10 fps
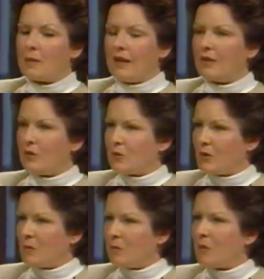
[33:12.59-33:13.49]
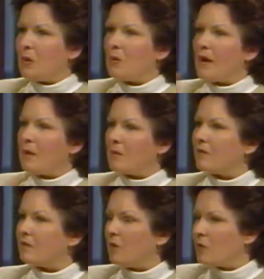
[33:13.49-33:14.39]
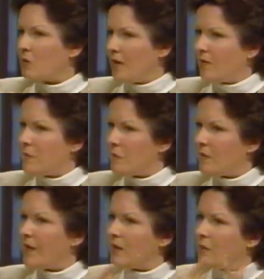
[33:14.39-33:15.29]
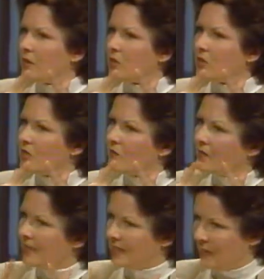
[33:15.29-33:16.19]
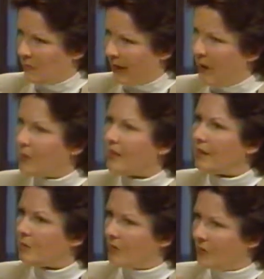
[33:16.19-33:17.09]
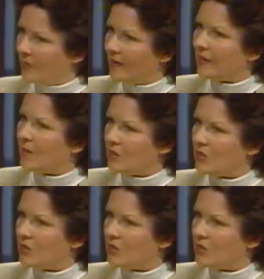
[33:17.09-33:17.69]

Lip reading: plan your treatment program, it flows right from your evaluation so that it's in parallel with your evaluation,